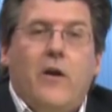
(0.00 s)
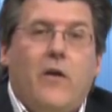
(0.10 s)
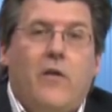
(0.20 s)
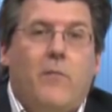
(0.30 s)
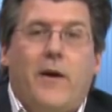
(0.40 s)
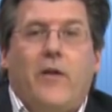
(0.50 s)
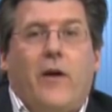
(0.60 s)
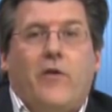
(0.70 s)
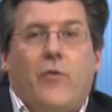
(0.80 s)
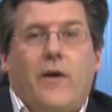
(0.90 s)
the money
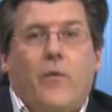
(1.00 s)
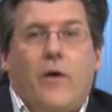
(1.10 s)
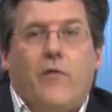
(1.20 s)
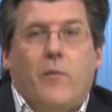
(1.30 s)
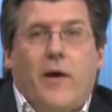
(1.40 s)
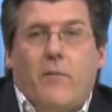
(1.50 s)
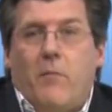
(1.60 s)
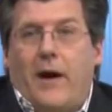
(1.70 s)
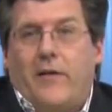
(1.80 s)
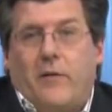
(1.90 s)
lines were anywhere from like
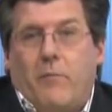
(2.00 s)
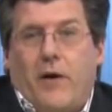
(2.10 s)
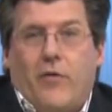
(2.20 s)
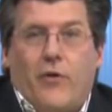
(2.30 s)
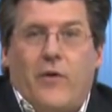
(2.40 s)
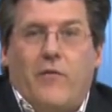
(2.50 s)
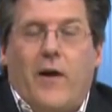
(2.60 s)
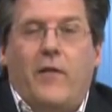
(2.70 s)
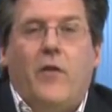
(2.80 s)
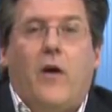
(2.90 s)
minus
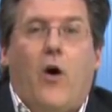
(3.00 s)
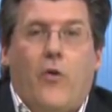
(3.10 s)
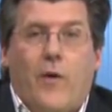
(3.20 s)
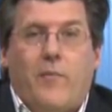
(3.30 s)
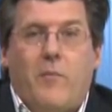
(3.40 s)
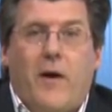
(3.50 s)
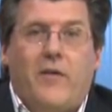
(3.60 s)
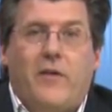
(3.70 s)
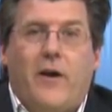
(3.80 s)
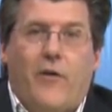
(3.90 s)
-$1.35 all the way up to
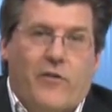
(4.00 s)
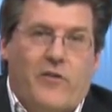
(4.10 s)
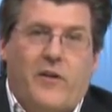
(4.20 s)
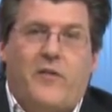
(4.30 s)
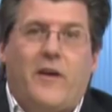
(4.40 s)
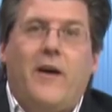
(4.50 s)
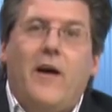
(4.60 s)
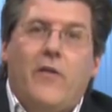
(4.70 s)
minus -$1.60.